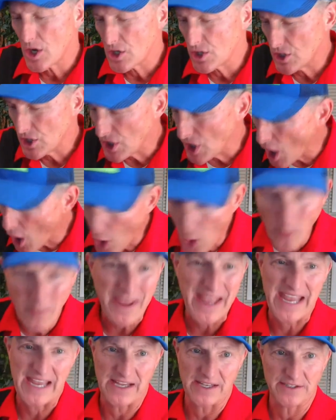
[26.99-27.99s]
no
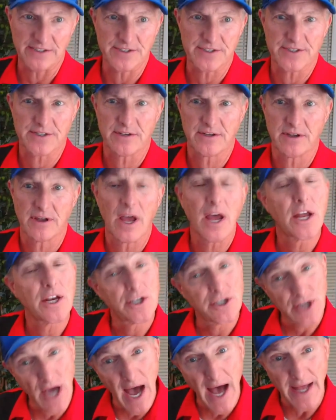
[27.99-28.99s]
means
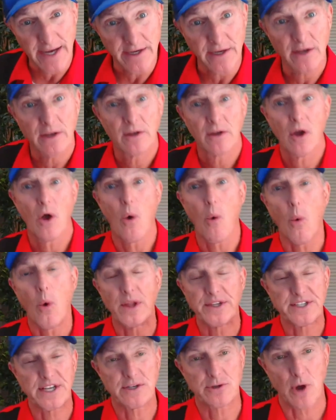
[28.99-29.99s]
done
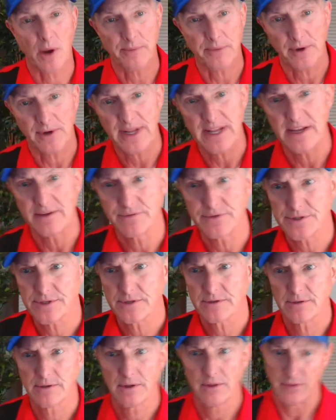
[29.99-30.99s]
once they drop their leaves.
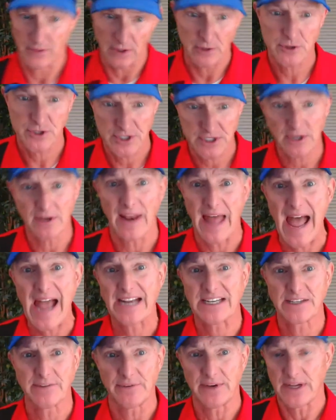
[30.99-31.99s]
They're still
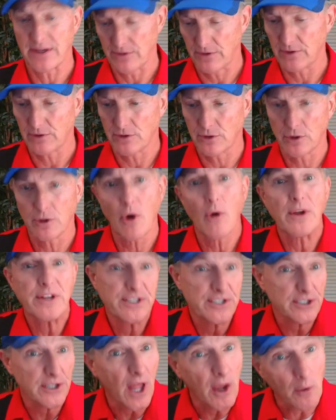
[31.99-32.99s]
actively they're they're growing
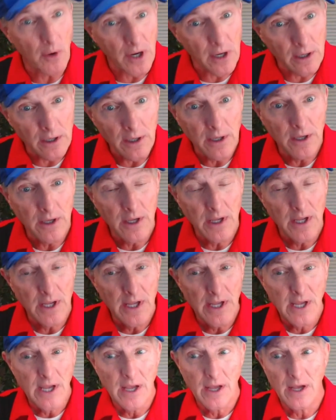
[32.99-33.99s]
slower.
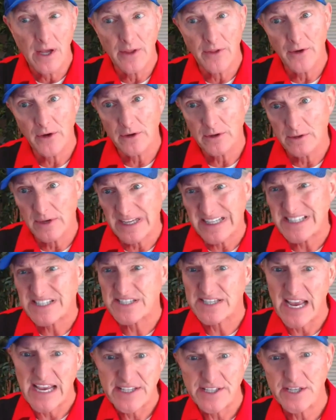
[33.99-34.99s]
Uh, they're in
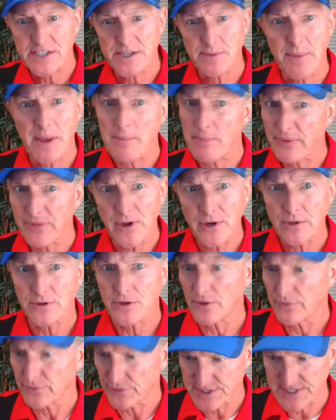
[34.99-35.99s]
stasis a bit, but
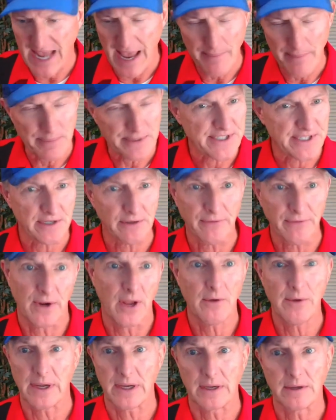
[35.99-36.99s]
the sap is still
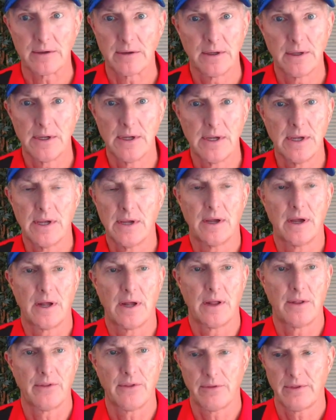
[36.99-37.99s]
flowing.
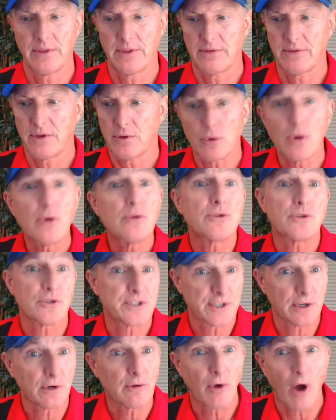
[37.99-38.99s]
Uh, the, the, the roots are
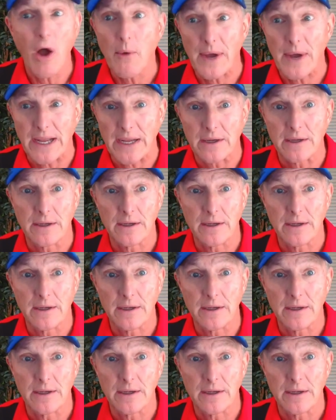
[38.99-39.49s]
still growing,